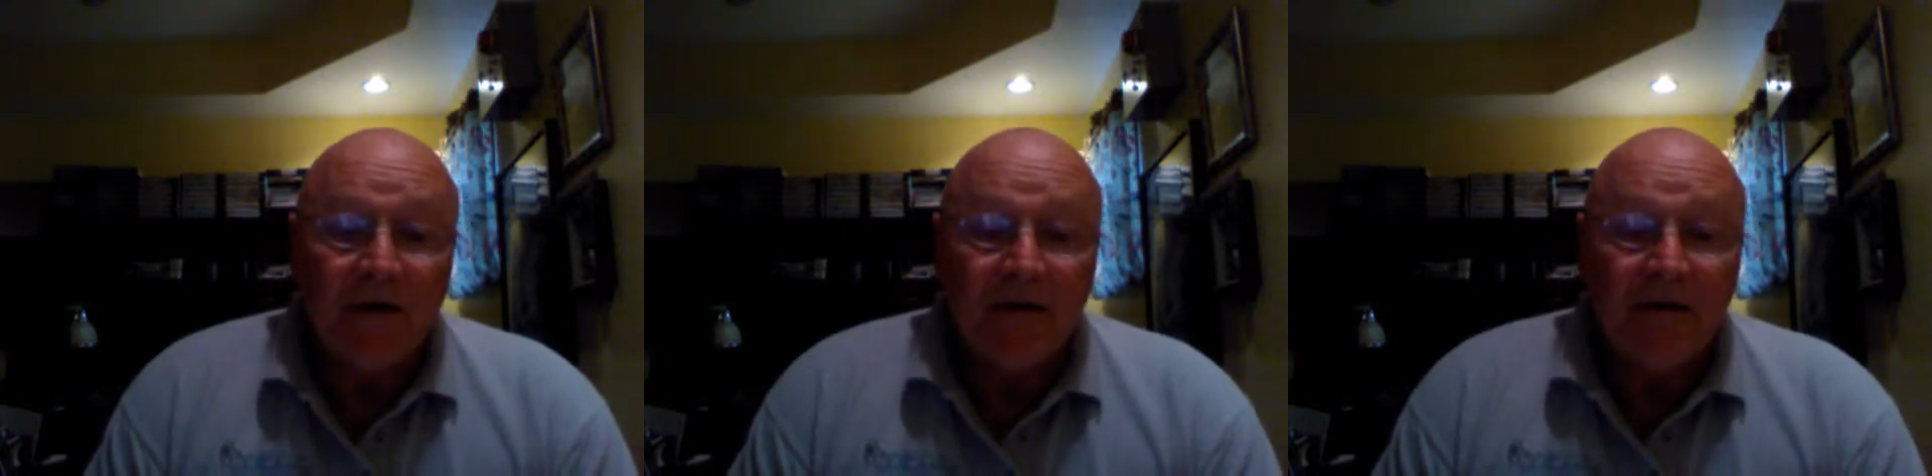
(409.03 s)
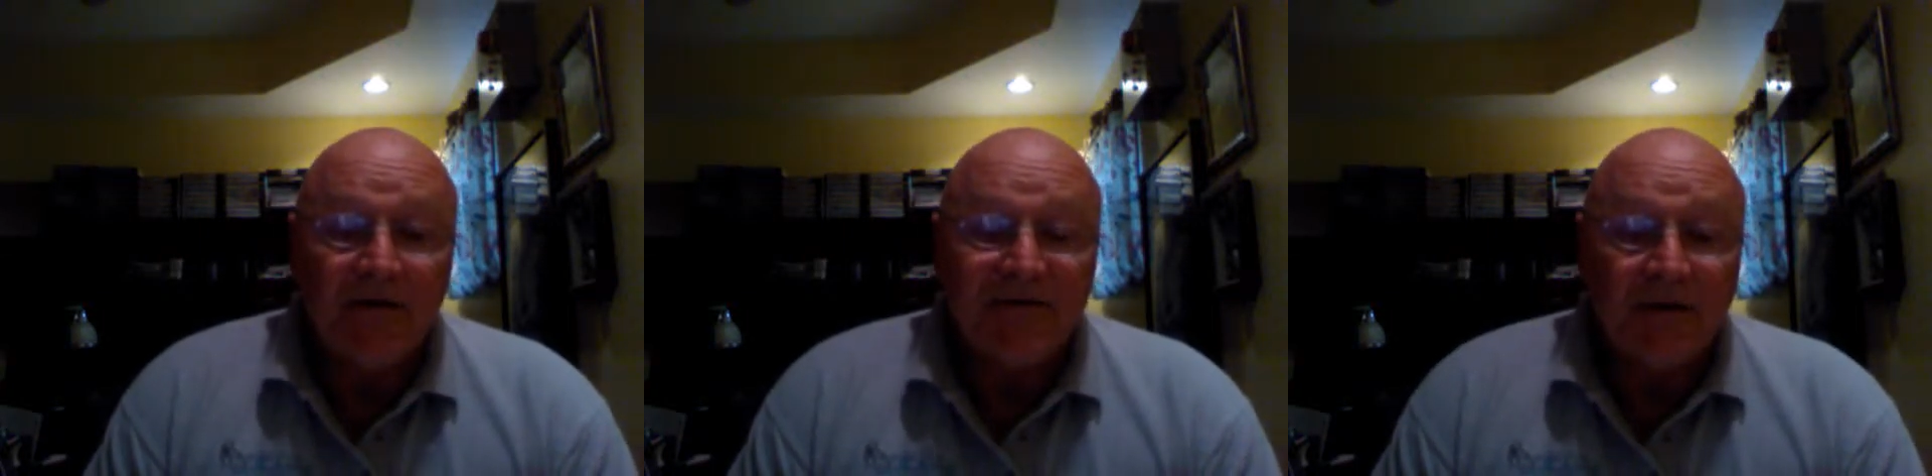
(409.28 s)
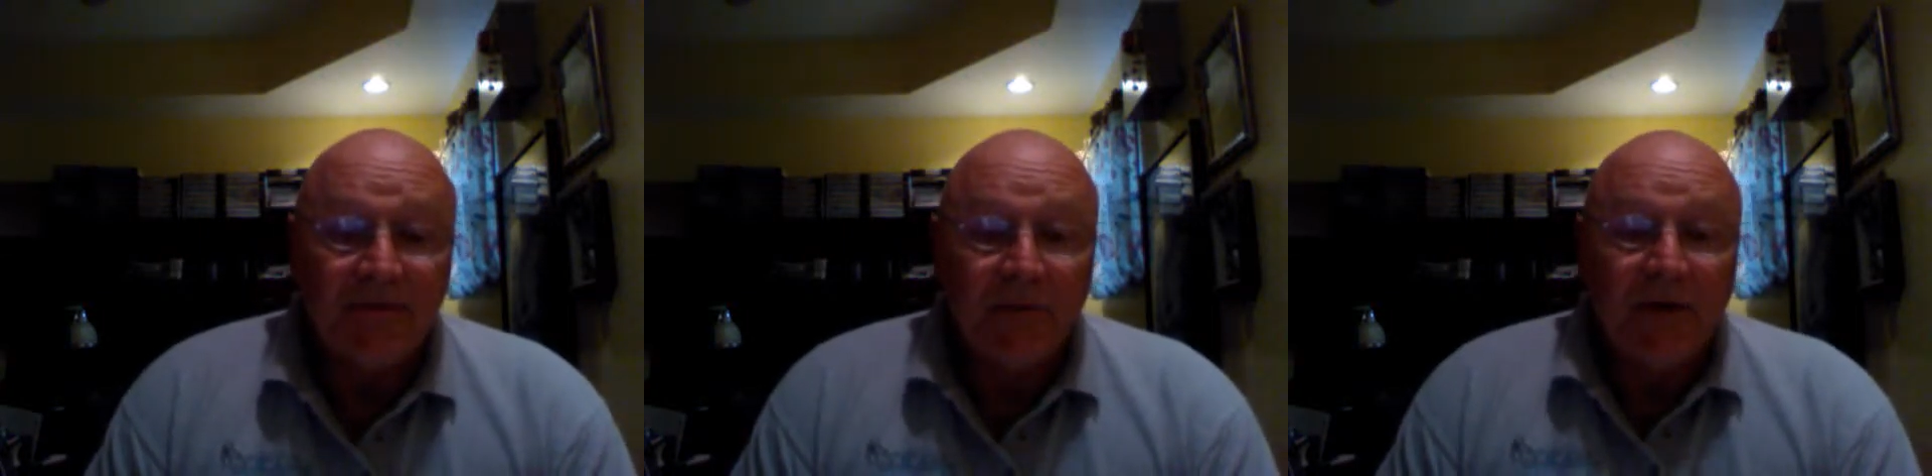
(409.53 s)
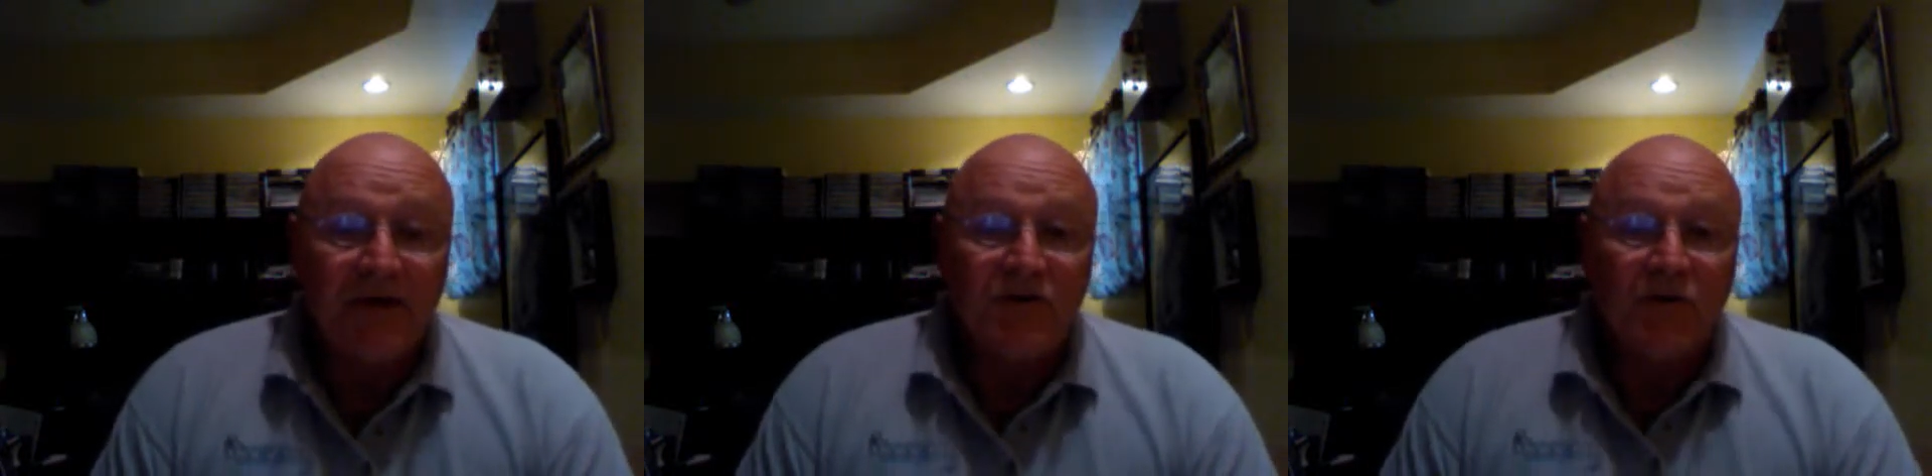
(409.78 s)
now if somebody
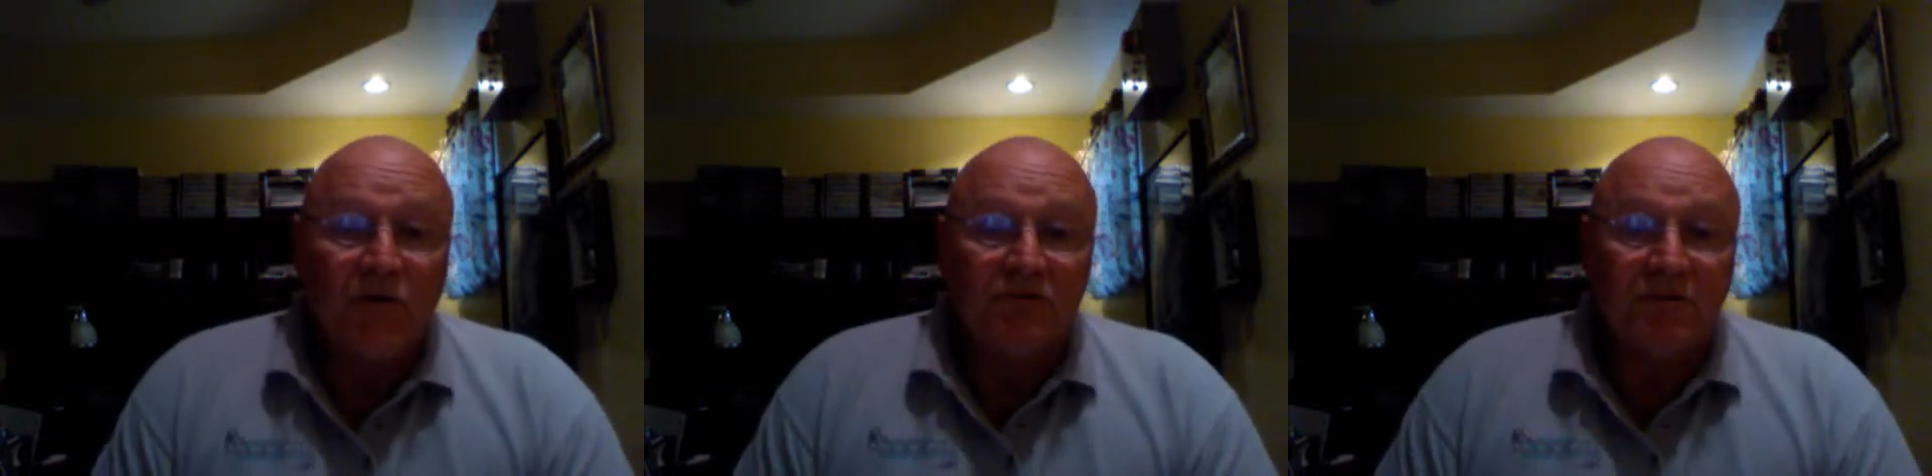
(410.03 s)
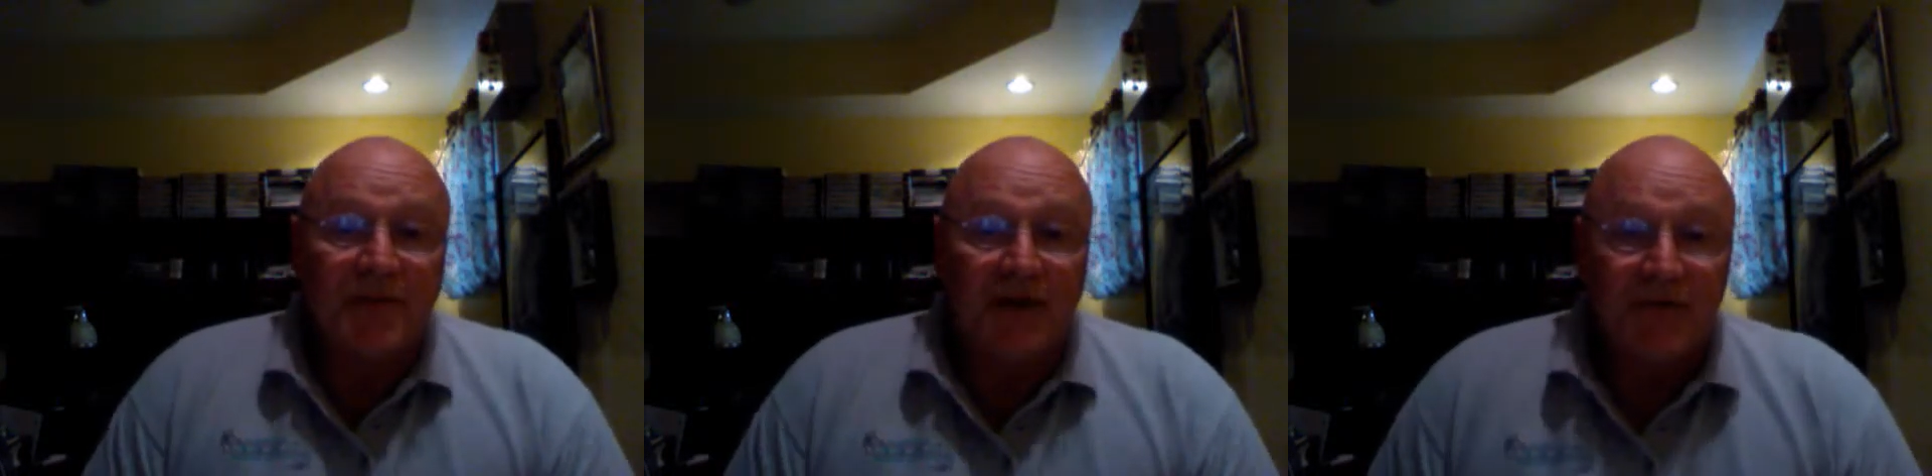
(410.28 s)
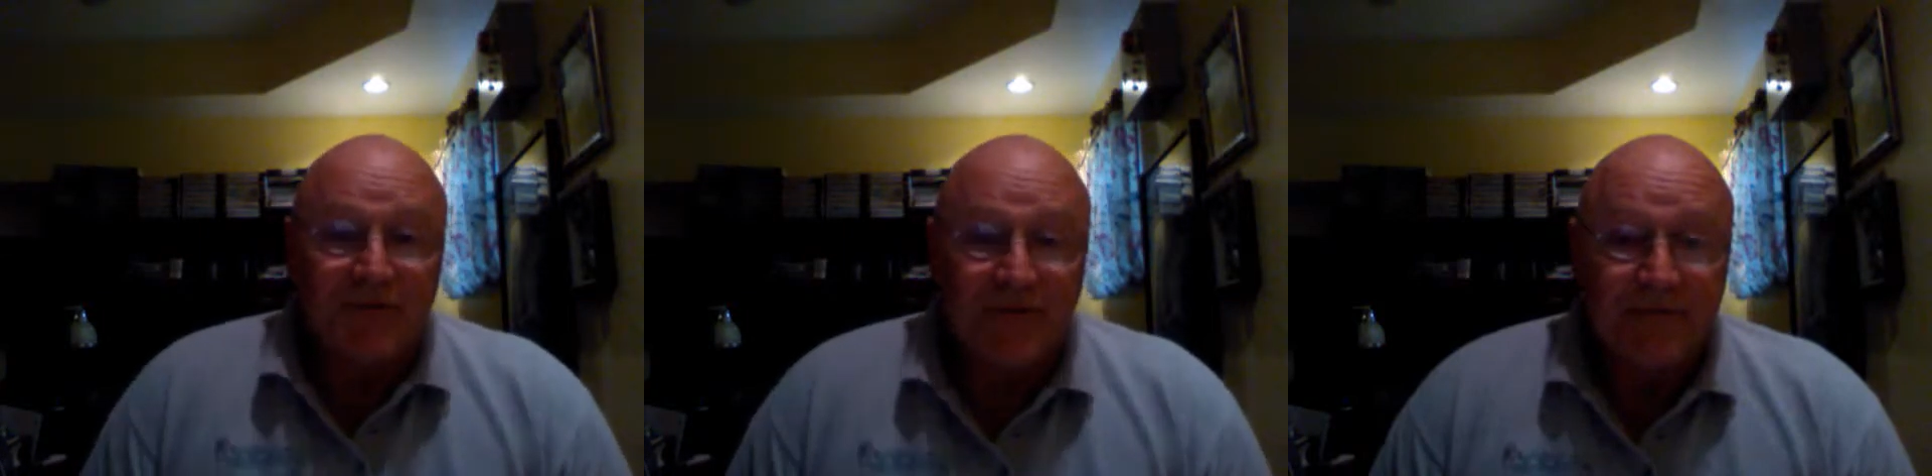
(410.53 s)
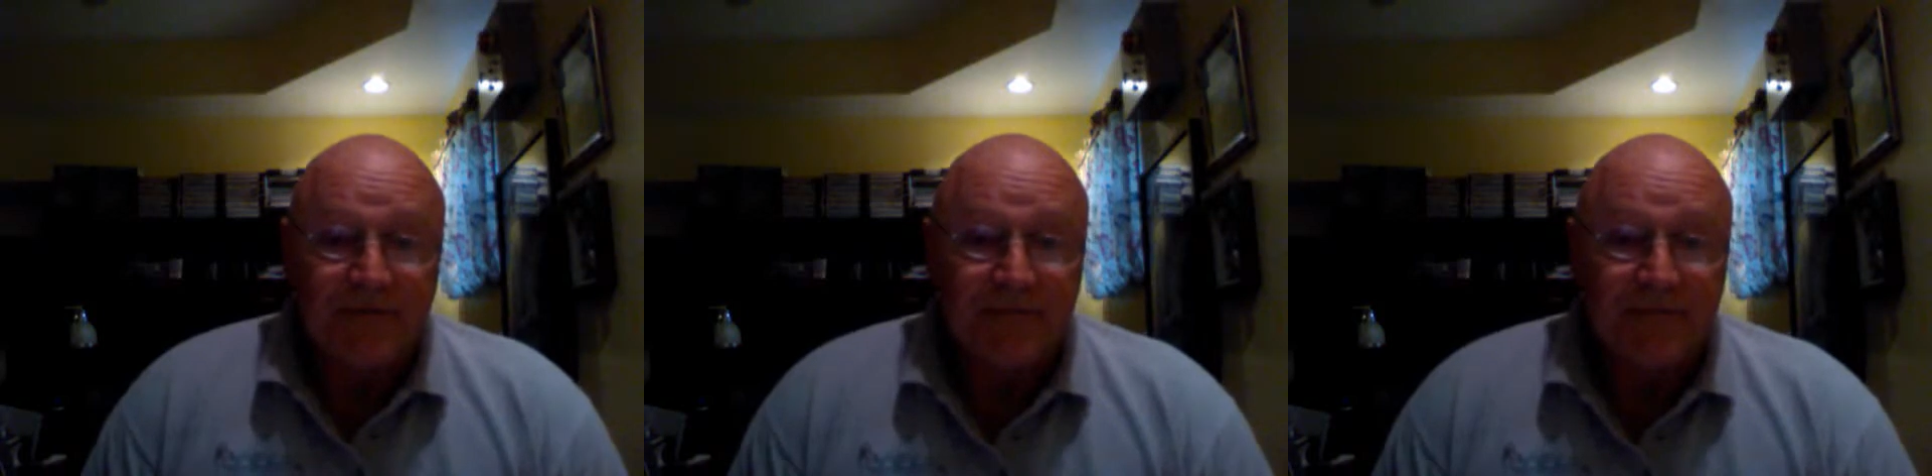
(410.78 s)
weighed 200 pounds,